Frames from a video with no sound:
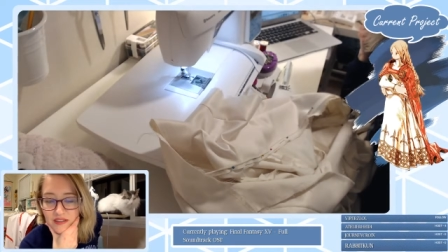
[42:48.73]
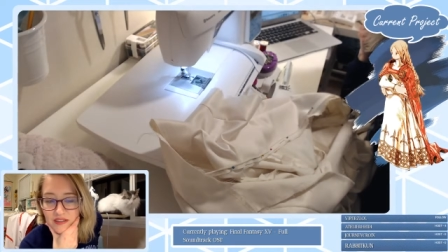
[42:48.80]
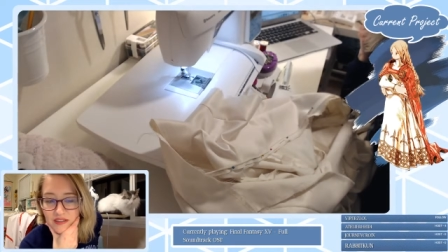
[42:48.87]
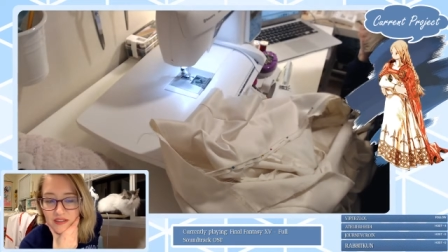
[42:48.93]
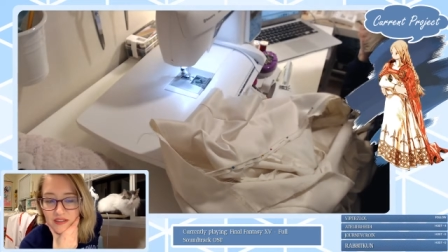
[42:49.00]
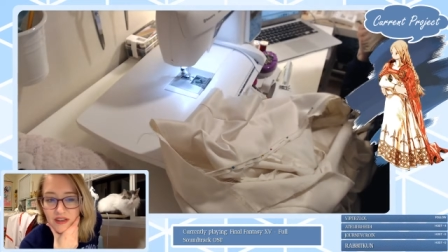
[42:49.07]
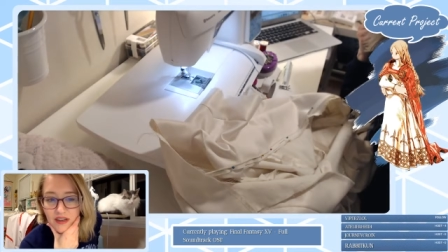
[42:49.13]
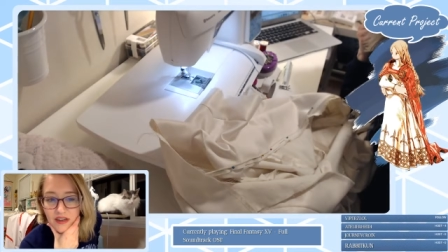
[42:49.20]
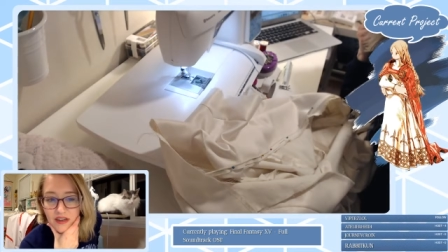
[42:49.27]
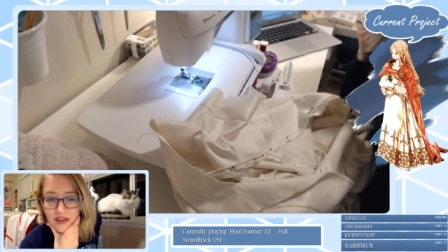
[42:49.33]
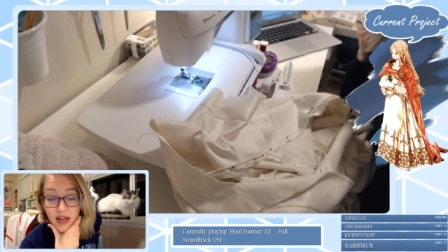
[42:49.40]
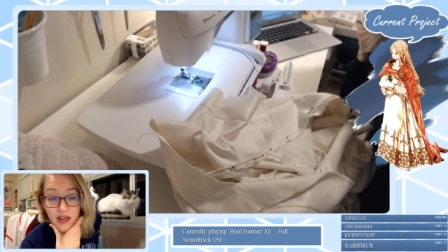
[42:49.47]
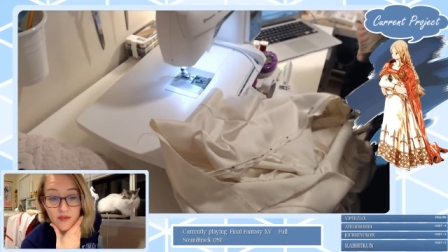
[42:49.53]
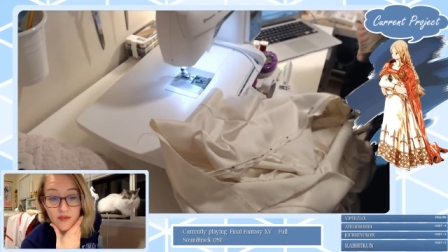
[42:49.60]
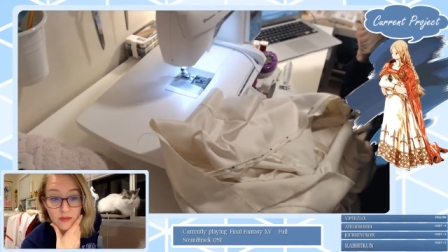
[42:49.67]
Uh, I
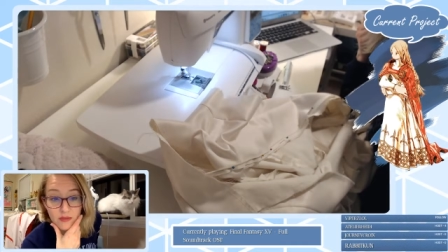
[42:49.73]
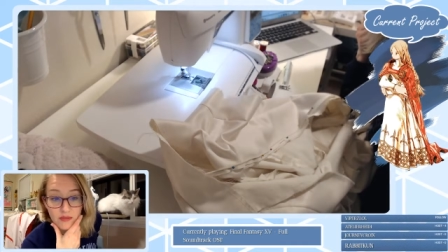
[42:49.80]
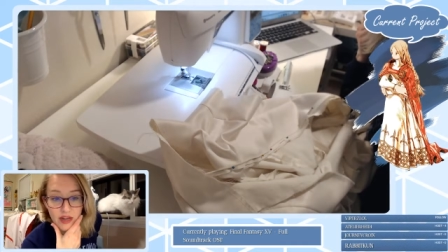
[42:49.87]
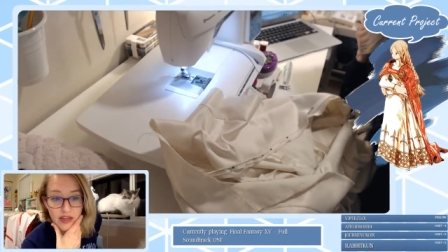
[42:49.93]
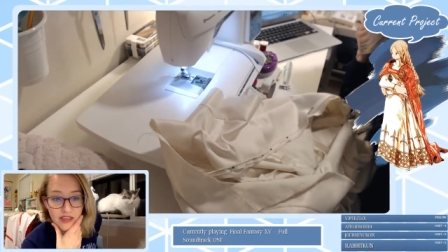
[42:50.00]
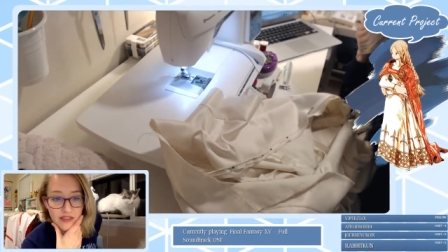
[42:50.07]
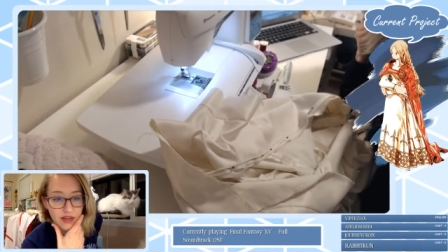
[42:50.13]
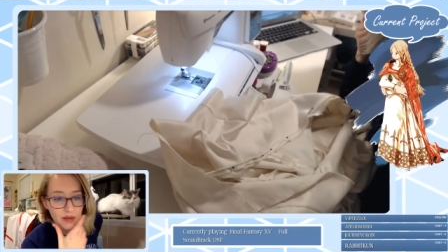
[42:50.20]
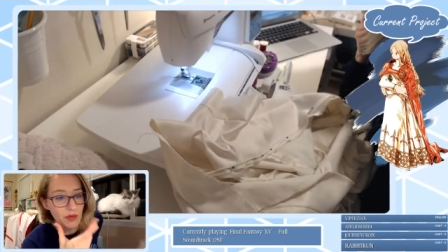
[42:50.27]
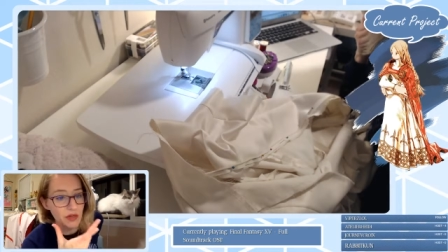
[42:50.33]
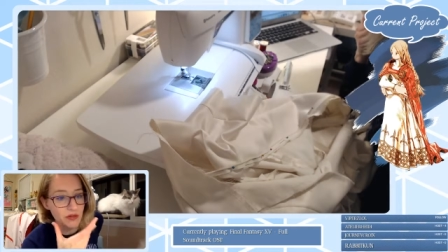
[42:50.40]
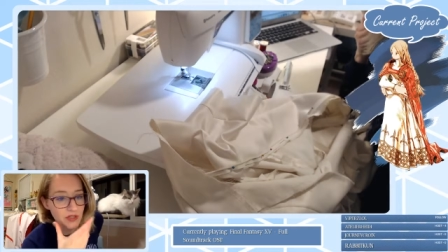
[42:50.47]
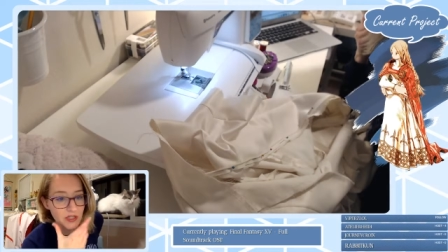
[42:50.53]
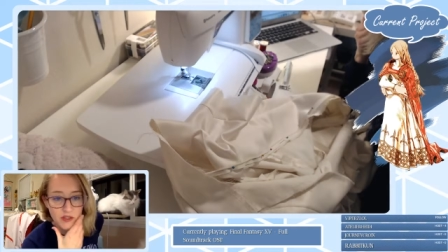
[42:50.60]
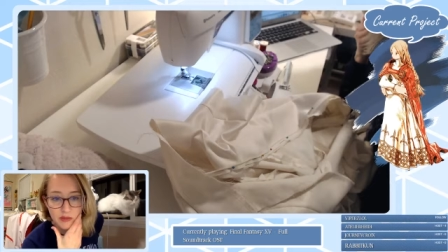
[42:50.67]
haven't. I I'm not
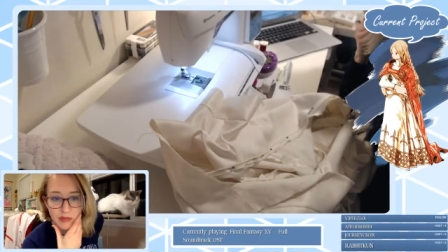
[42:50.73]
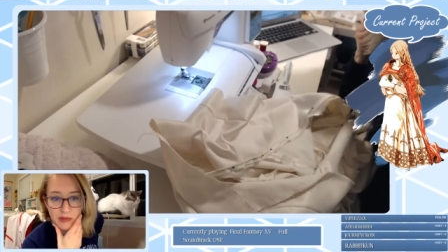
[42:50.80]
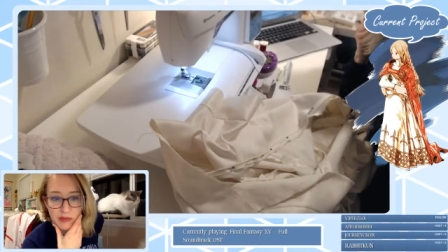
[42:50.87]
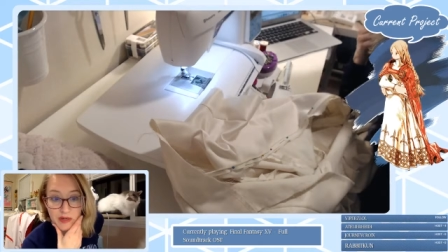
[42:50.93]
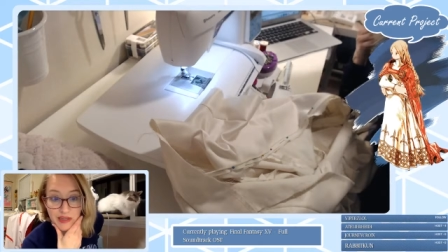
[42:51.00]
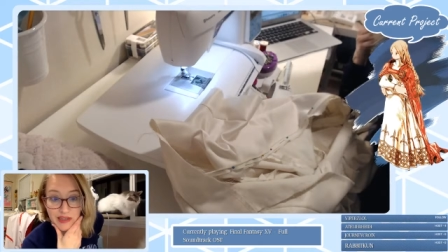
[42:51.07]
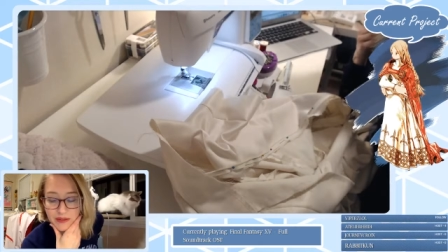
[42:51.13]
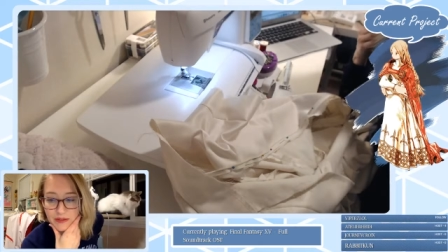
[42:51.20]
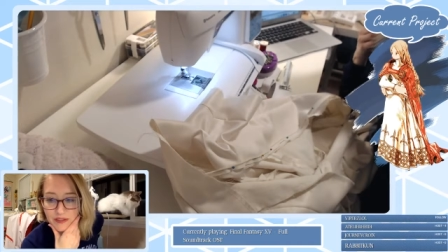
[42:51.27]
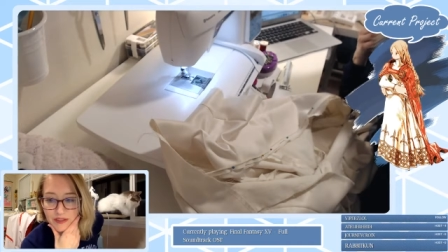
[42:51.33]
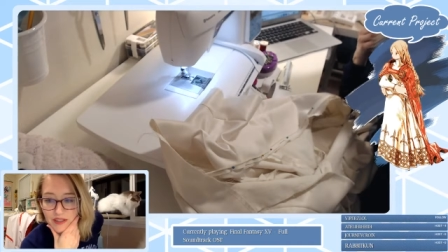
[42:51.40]
using Streamlabs right now.